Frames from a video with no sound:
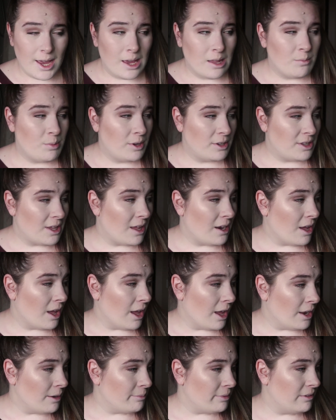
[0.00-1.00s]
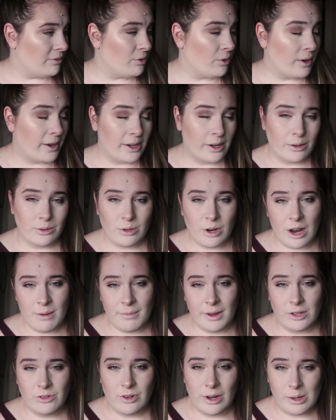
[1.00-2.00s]
and put that on before I go try
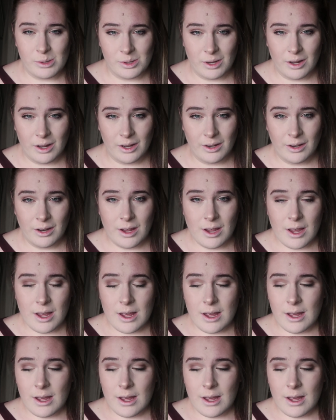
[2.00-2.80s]
my dress on.